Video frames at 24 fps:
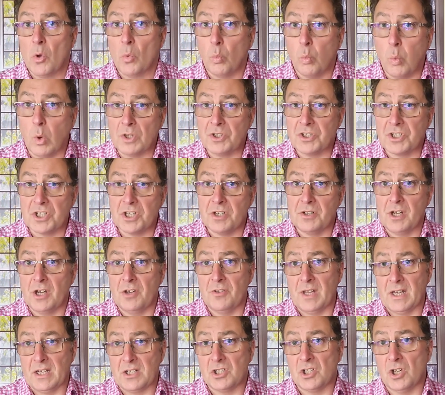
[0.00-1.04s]
Once you know
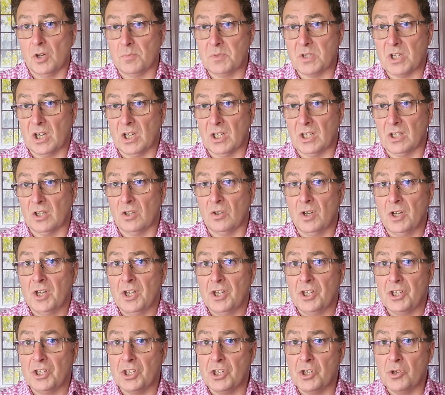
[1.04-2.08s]
that job title,
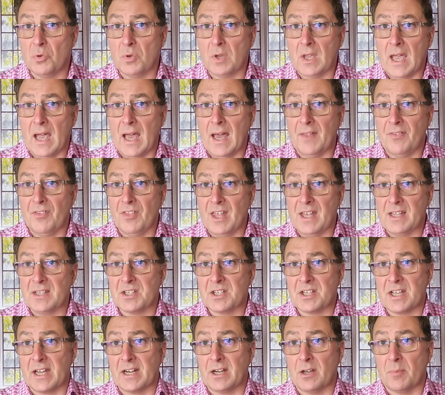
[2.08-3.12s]
you can then
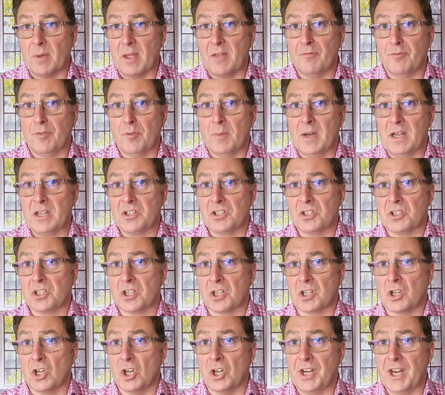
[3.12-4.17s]
set up information to
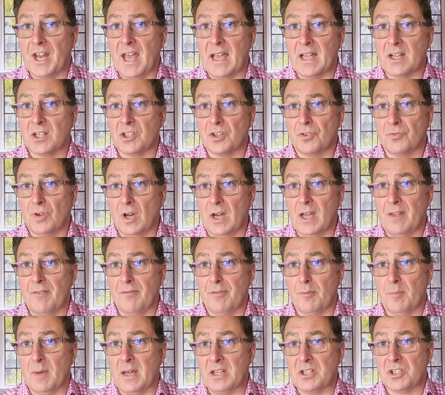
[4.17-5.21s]
connect the right
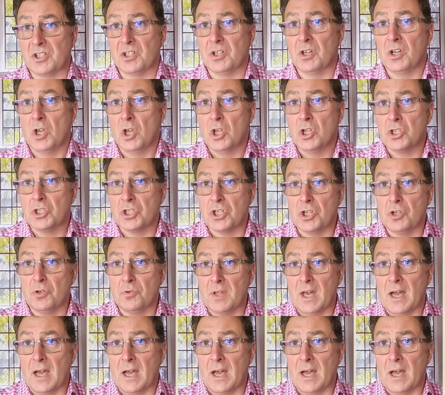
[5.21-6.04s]
information to